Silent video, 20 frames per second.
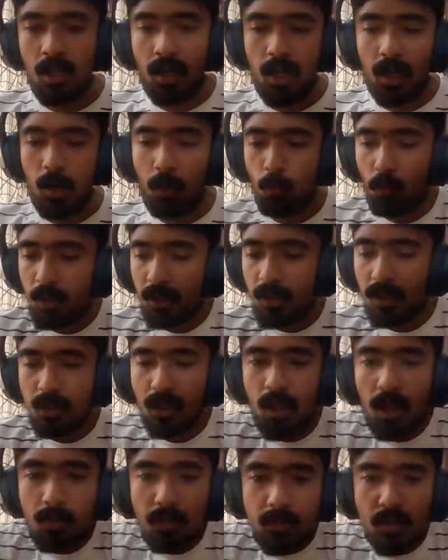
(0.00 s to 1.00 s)
When it
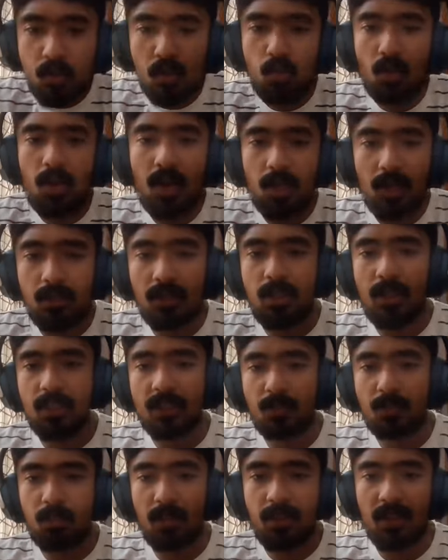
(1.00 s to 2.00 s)
comes to other
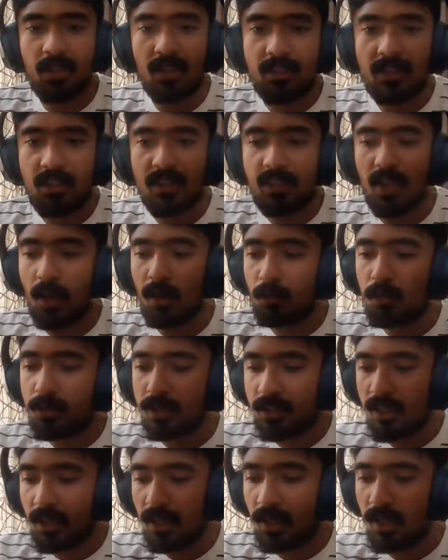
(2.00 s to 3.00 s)
experiences, I would
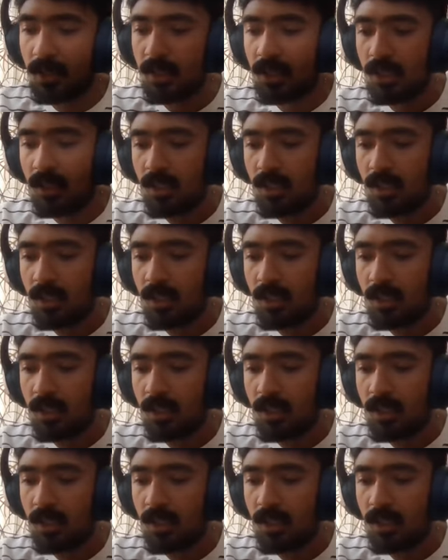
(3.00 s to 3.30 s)
say that